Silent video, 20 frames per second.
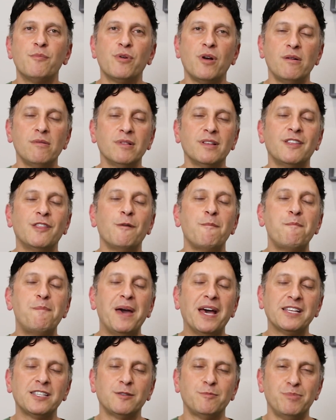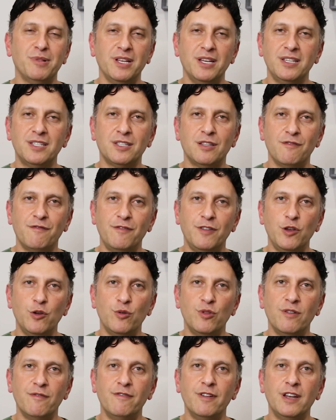probably the best place to
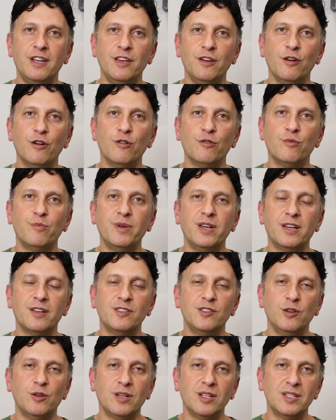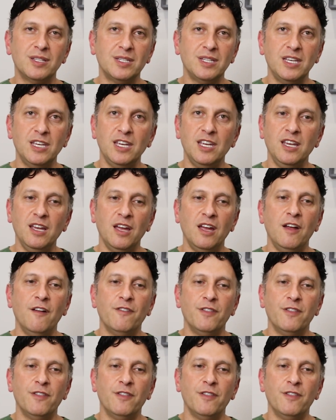view the video because you can see